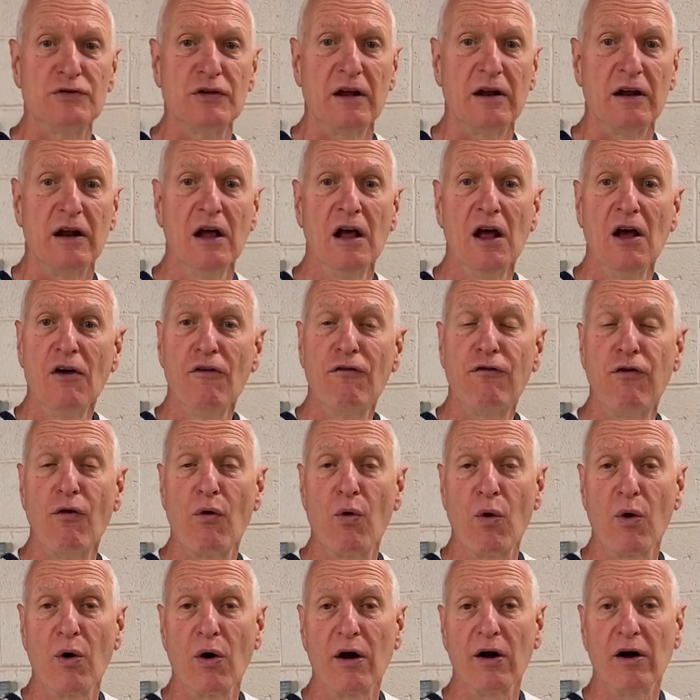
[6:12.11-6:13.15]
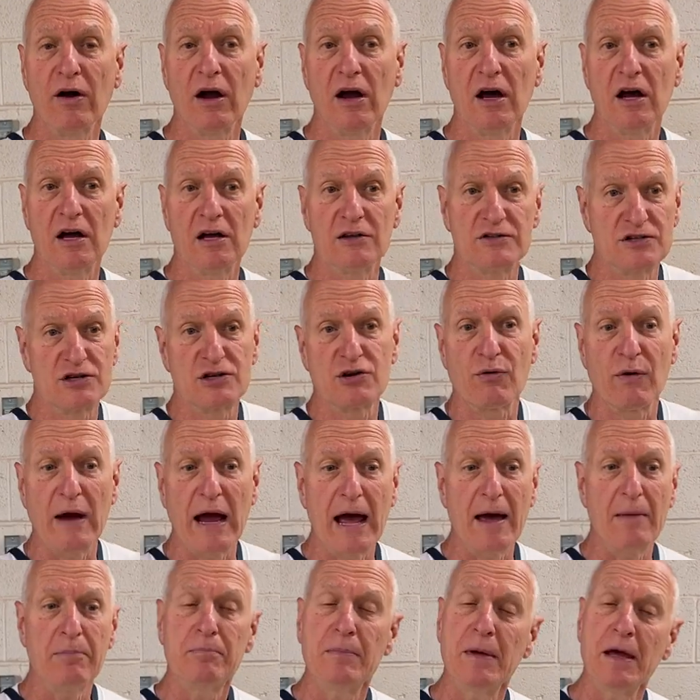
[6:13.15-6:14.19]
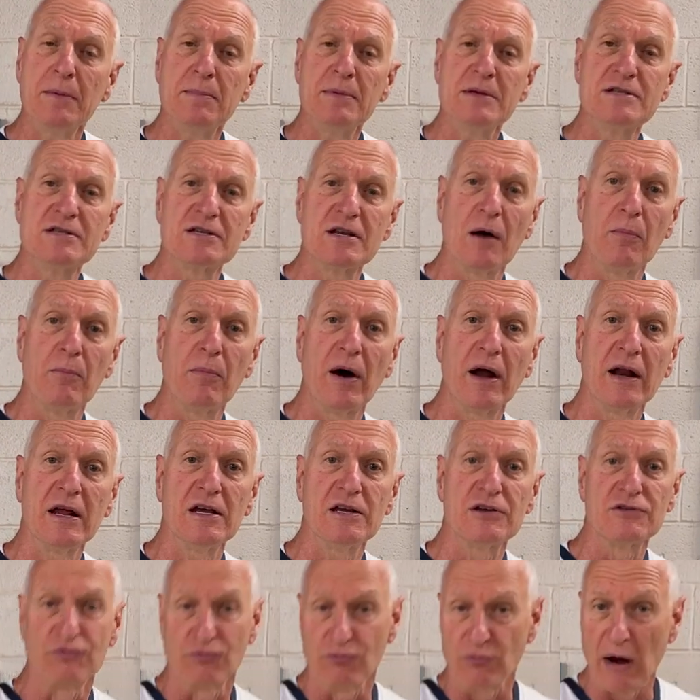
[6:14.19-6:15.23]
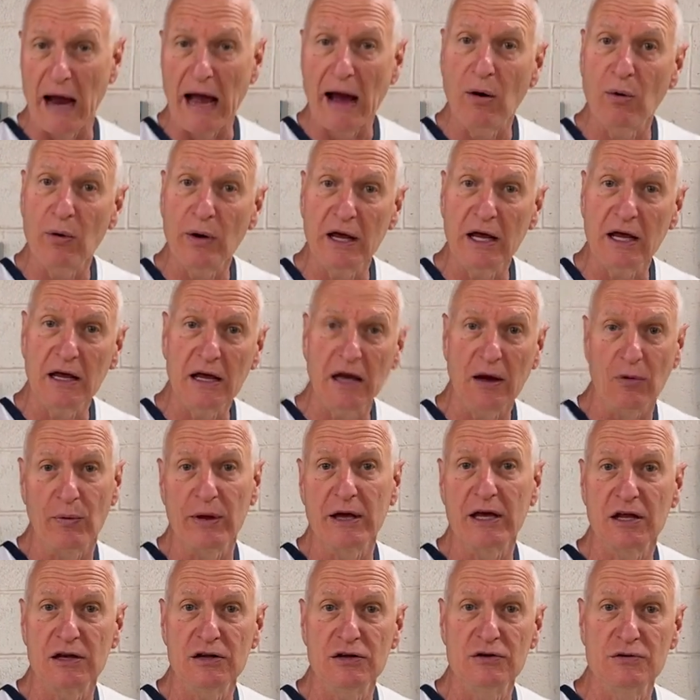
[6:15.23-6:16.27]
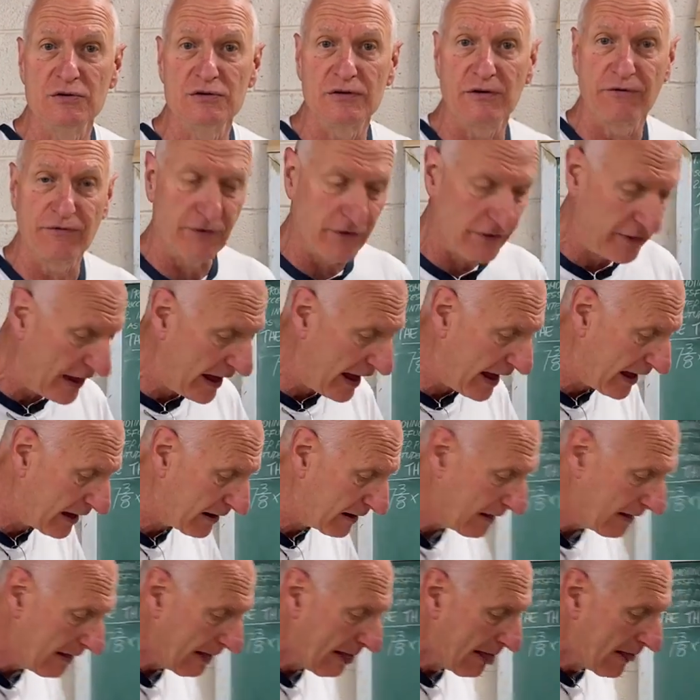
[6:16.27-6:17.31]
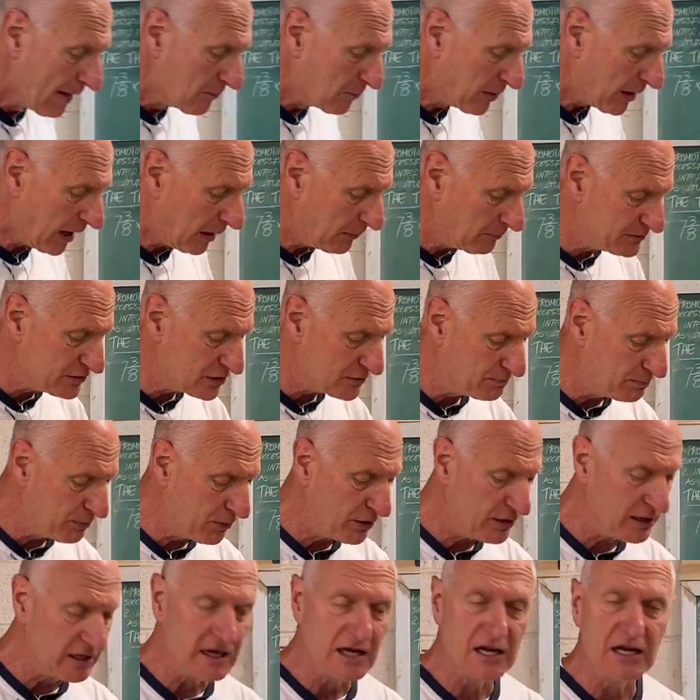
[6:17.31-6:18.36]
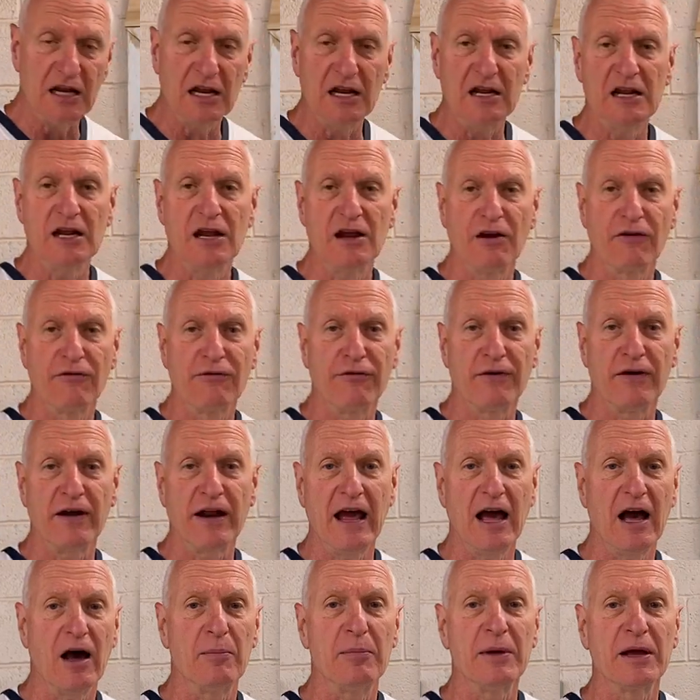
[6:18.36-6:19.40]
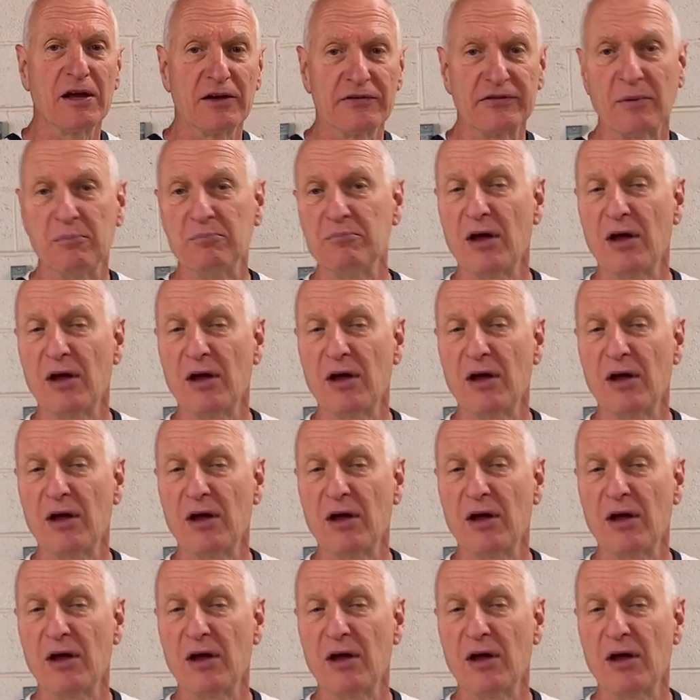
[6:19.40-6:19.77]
it for scrap. Maybe somebody is routing and we could use it for that. But I'm just putting it in here for now because I'm